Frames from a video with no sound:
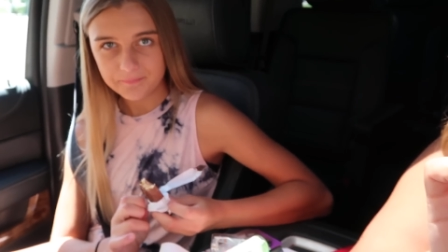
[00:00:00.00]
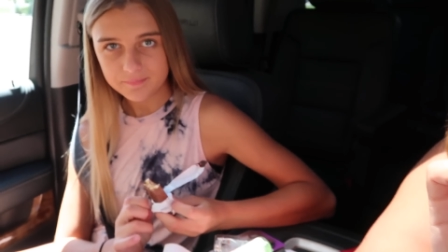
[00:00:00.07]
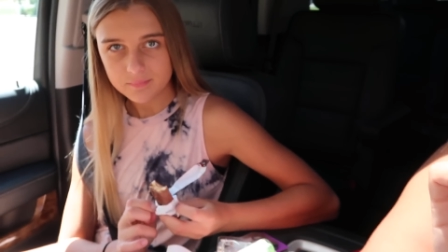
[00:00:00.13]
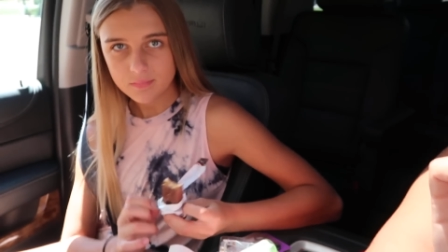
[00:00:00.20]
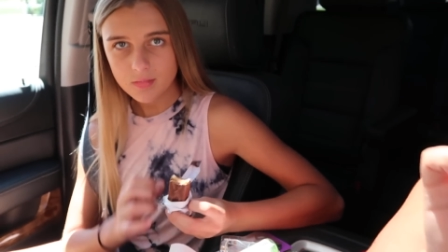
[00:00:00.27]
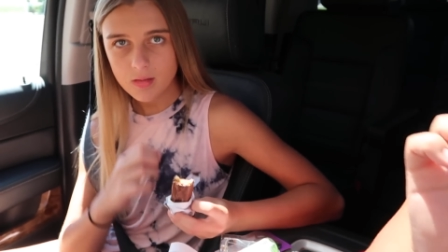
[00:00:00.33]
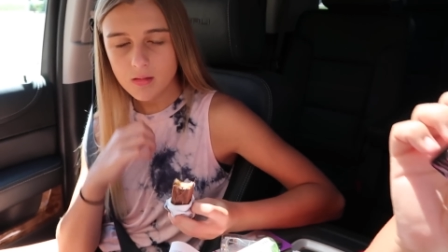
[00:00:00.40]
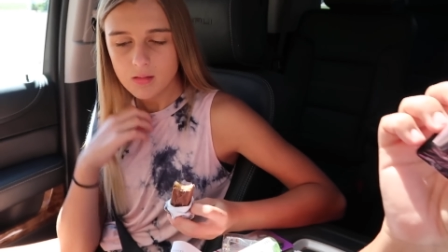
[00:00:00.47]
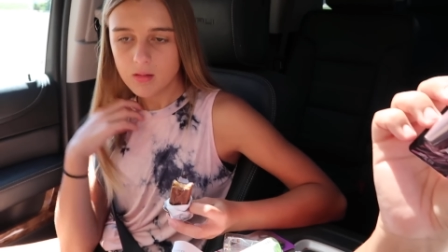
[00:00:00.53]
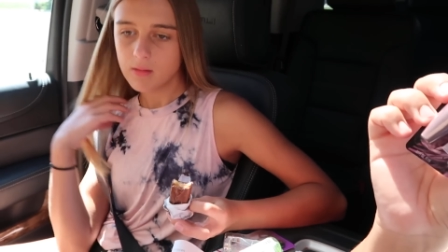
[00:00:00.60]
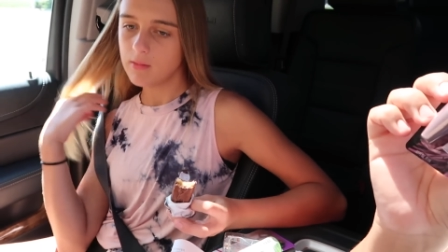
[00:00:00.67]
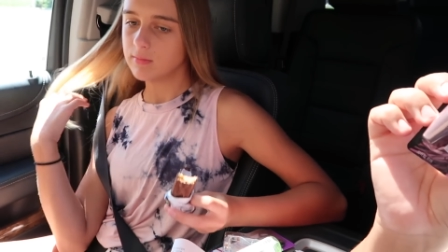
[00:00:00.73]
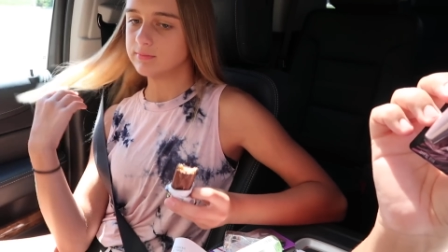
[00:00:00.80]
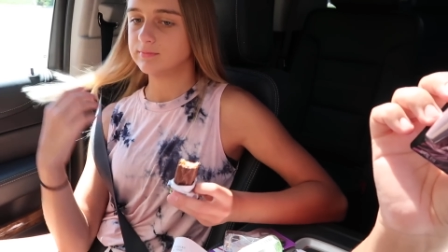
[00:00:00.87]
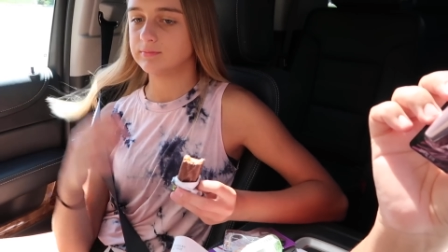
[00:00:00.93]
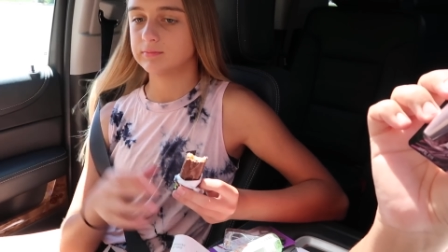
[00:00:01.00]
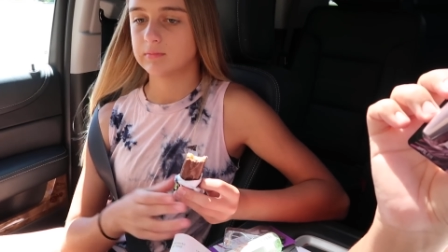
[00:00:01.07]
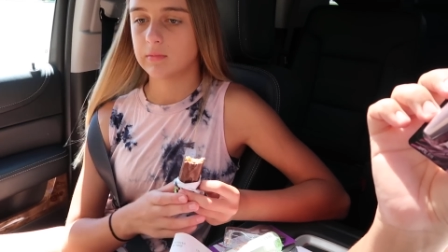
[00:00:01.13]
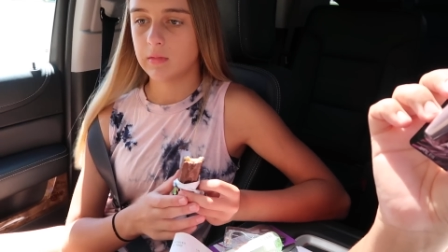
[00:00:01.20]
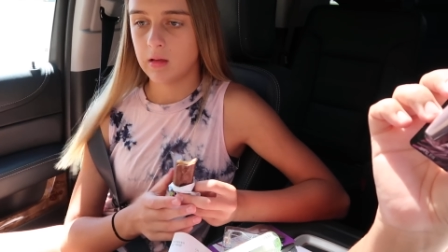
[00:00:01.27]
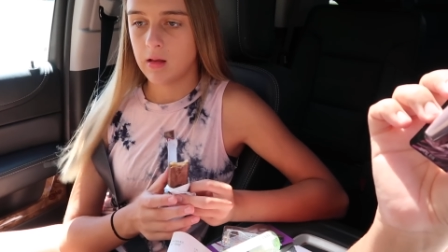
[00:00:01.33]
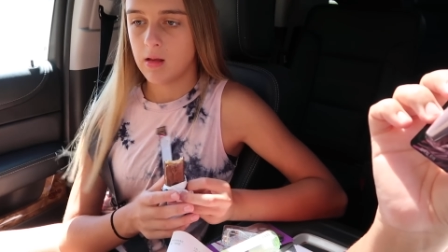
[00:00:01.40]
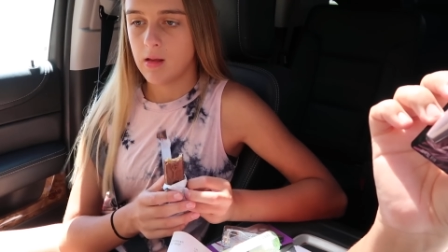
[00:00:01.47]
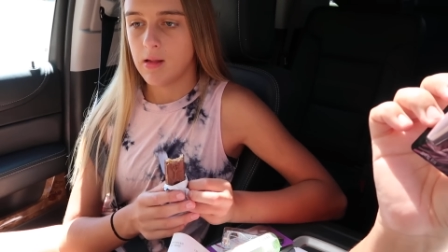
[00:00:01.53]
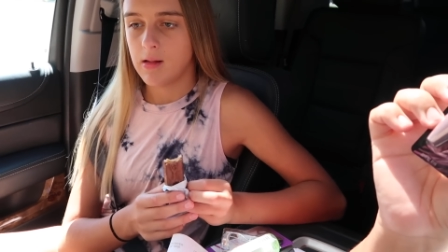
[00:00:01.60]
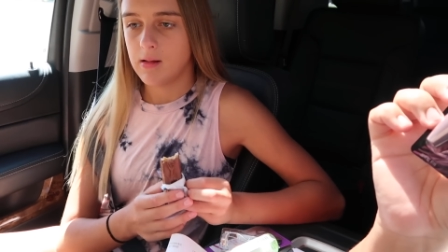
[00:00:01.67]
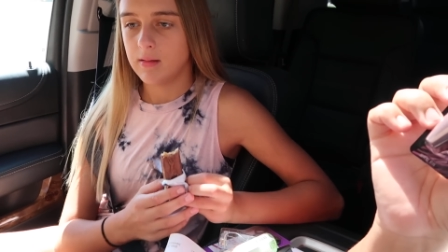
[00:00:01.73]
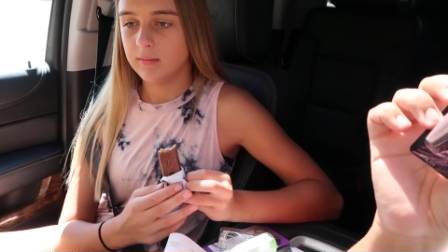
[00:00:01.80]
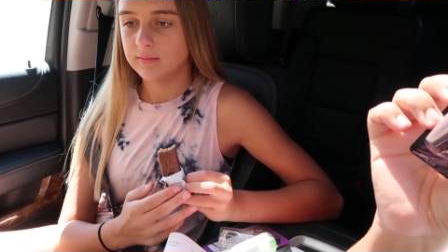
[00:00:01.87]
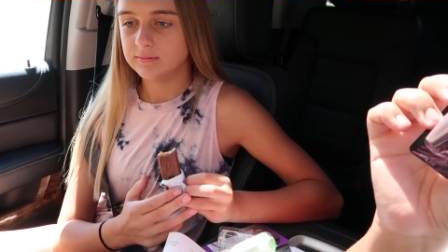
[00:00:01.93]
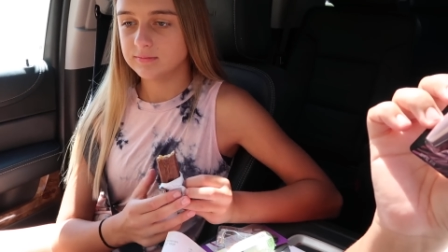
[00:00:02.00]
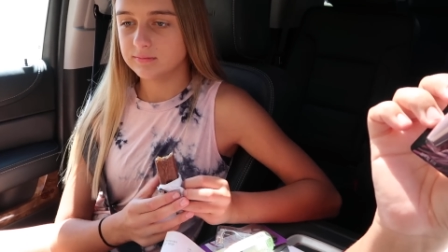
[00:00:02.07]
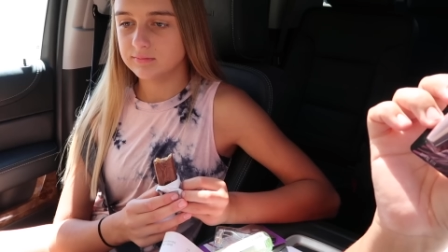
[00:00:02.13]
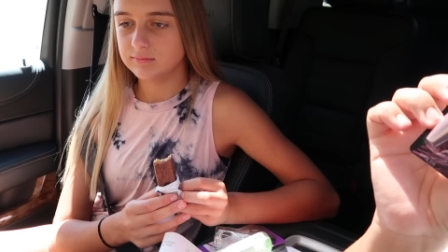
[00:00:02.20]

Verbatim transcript: remember you used to call this Maybelline